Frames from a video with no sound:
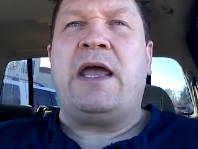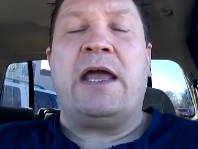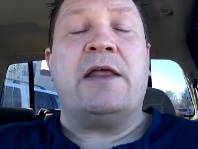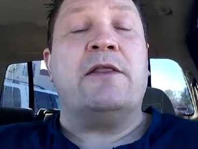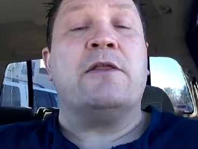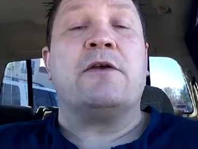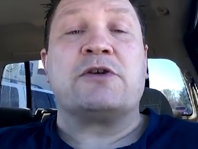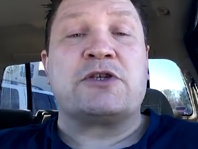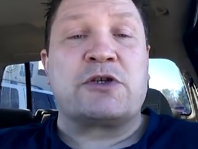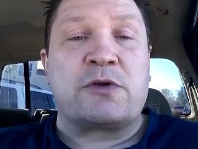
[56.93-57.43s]

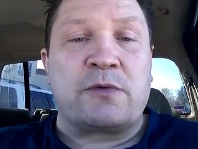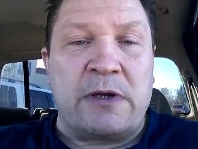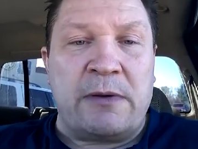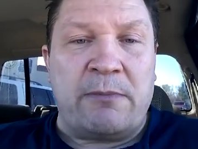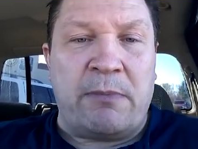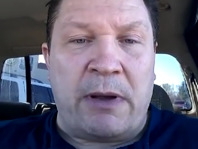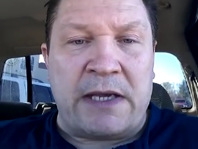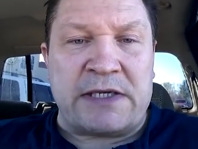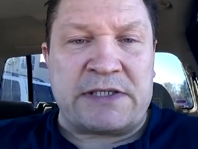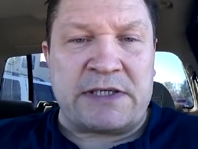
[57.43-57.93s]
And there's three
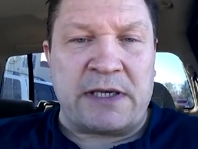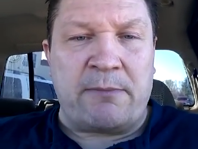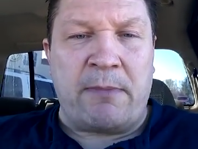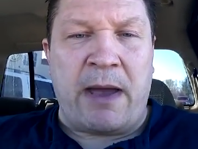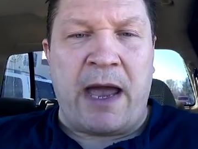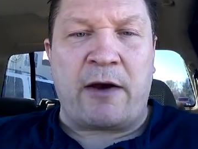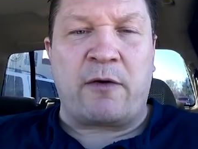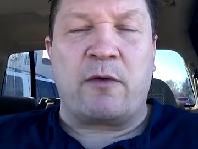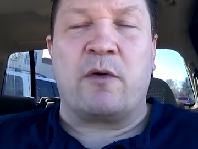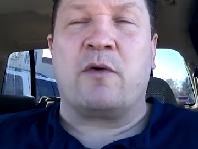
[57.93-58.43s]
basic
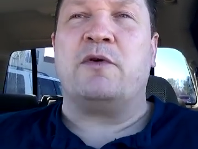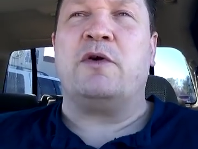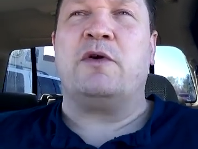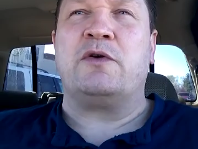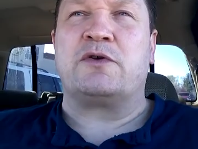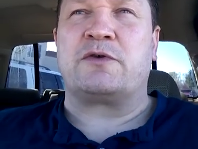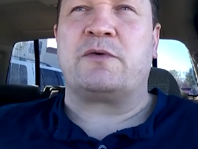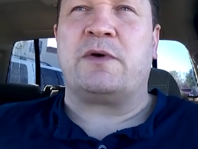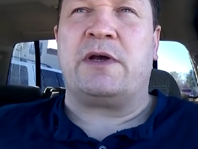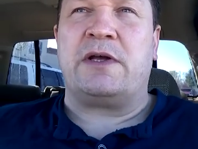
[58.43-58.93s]

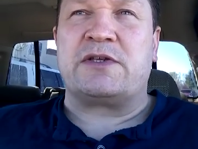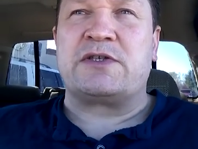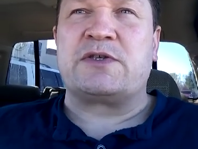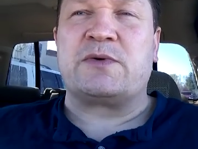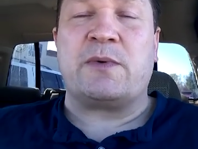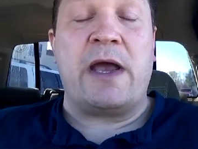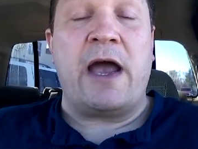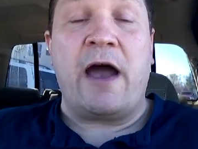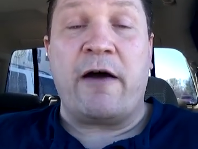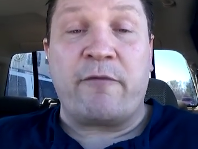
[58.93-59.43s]

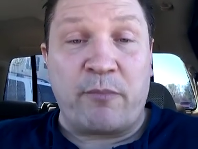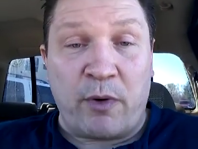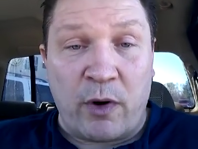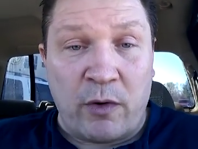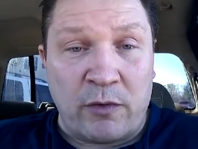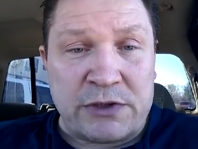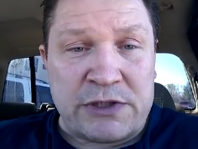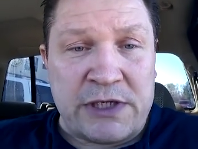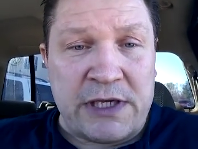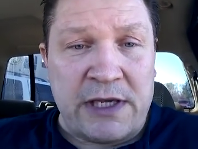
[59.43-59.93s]
macronutrients. We have
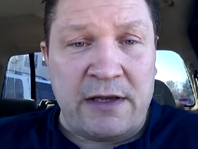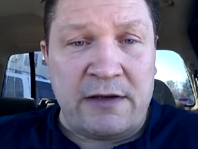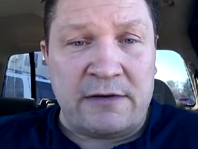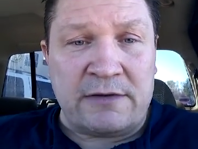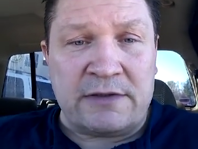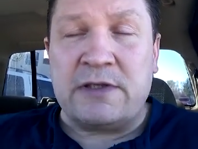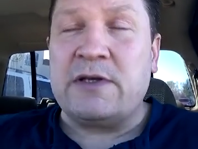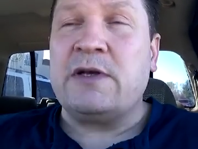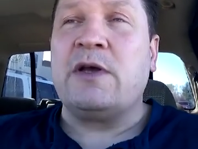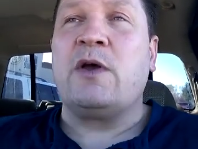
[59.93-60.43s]

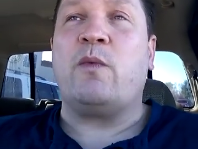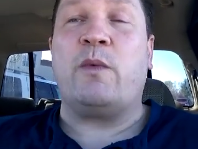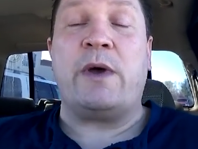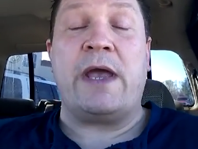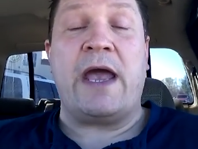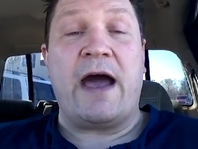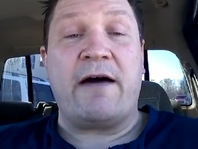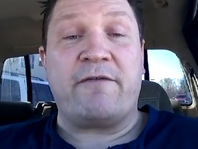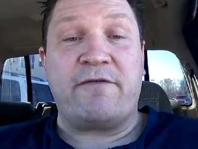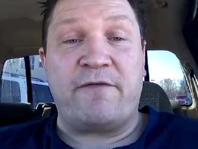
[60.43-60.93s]
protein,
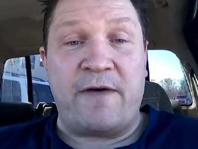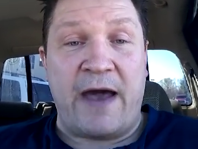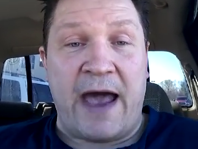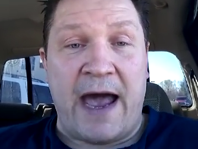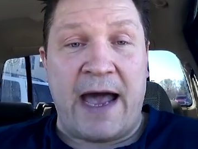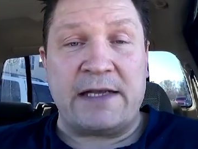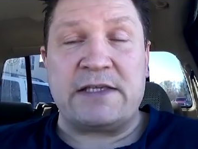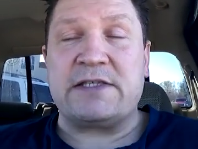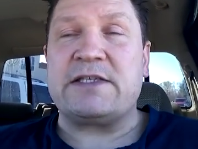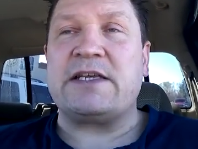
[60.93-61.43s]
we have
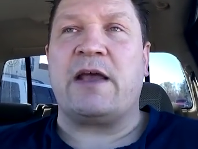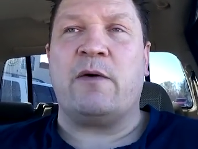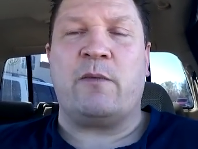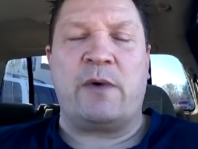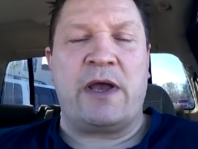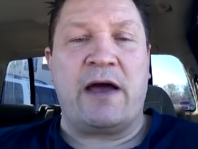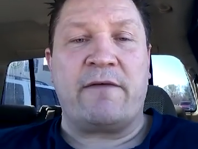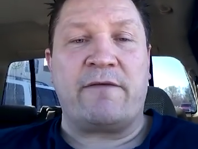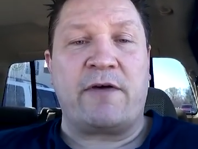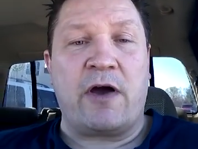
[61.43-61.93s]
fats, and
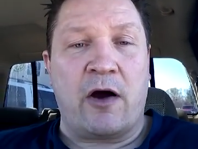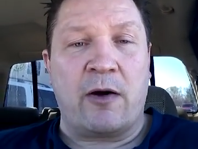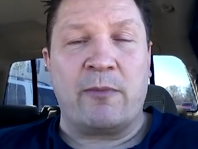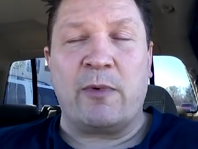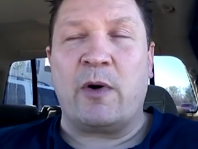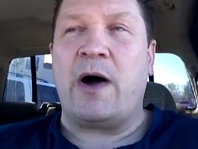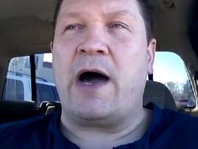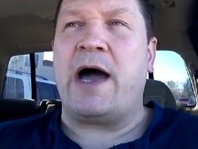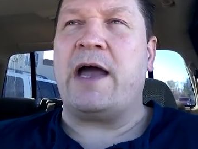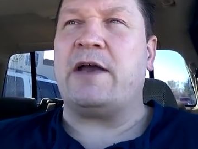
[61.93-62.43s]
we have
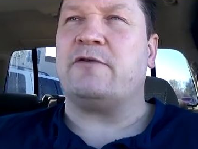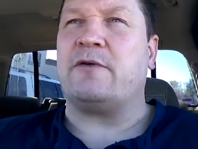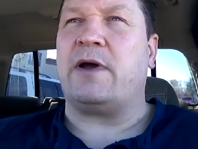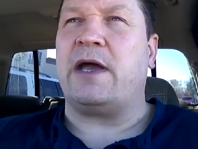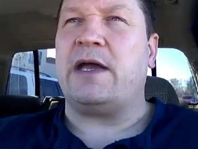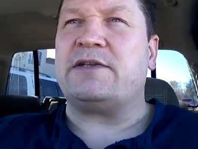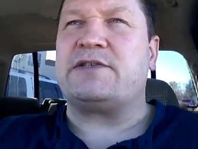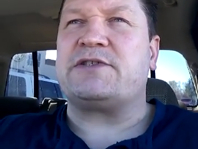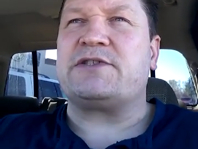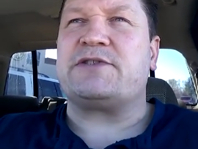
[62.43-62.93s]

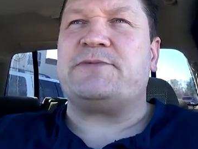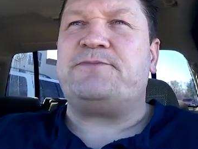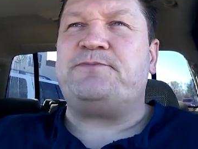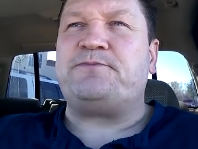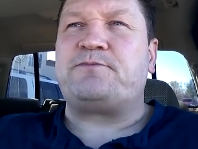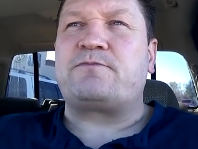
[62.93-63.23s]
carbohydrates.